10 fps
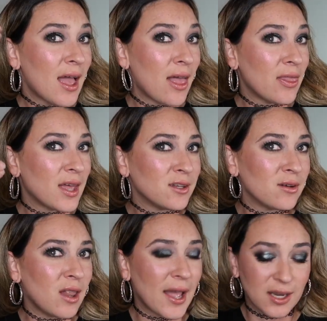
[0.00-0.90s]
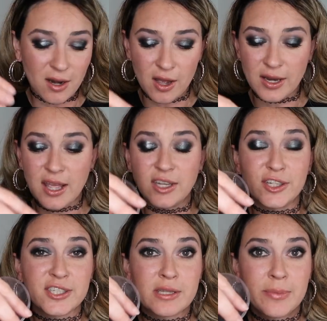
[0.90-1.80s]
and then you glide it on and
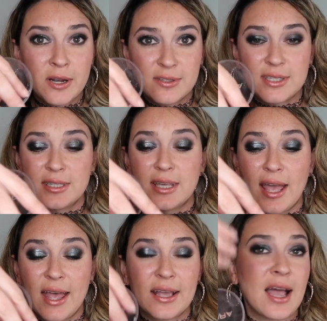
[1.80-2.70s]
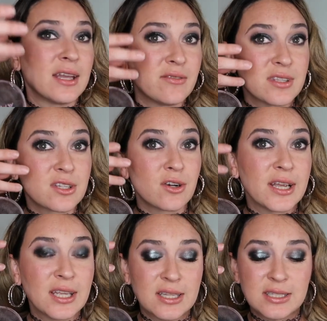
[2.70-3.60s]
you're supposed to get kind of this
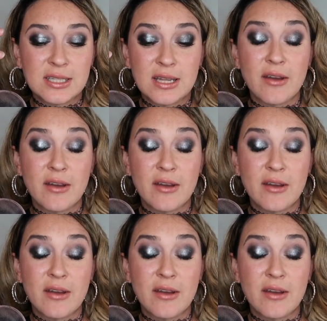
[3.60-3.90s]
gradiented